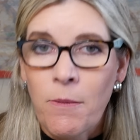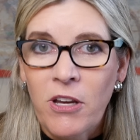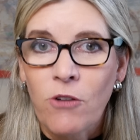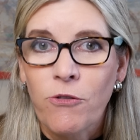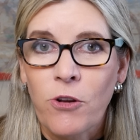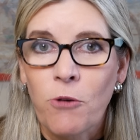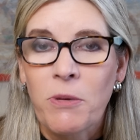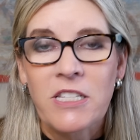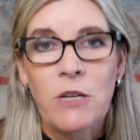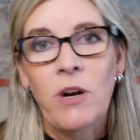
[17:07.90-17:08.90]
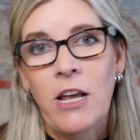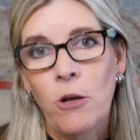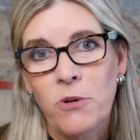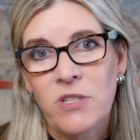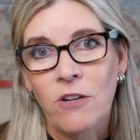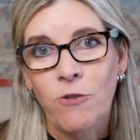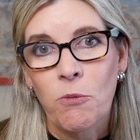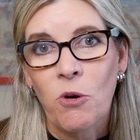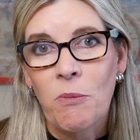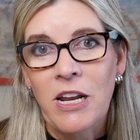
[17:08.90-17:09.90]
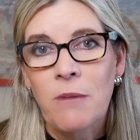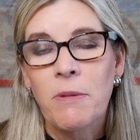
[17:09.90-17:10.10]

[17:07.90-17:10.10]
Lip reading: I'm here for you because I want to help you sell for more money,